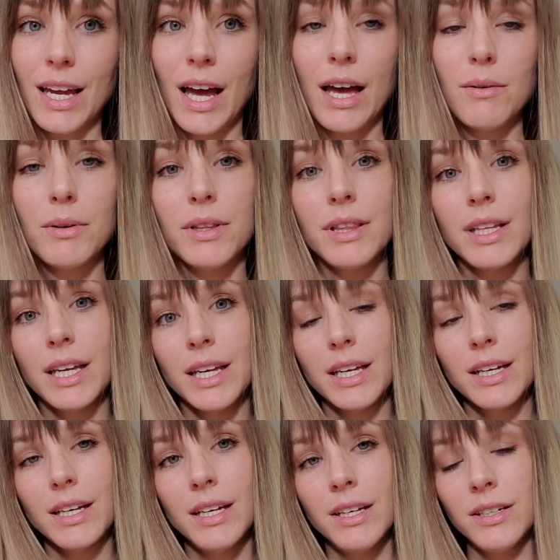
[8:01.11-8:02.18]
I will link
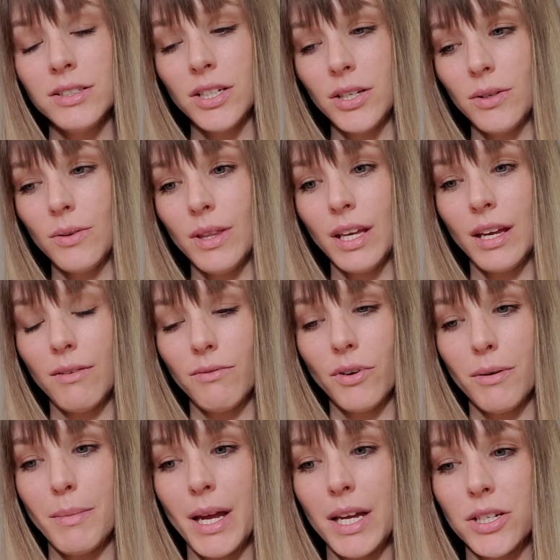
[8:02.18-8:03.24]
to the
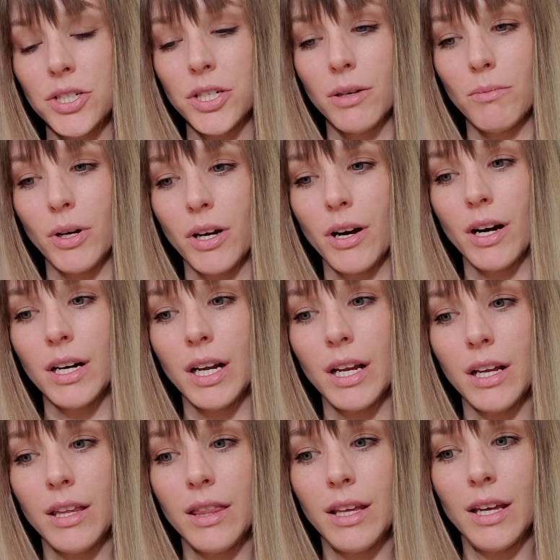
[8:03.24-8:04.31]
information
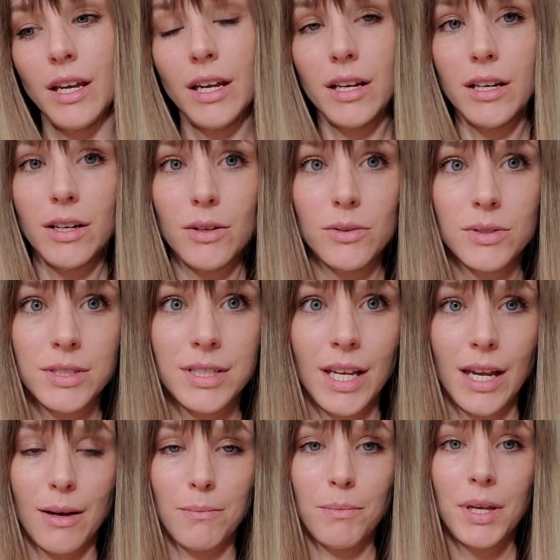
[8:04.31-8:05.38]
regarding the new
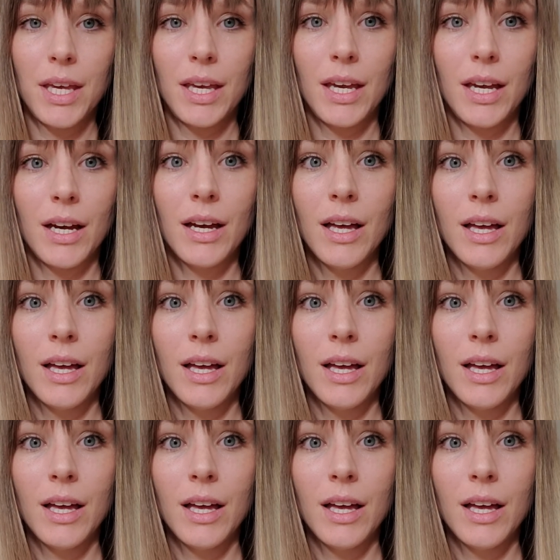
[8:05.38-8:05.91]
CMP,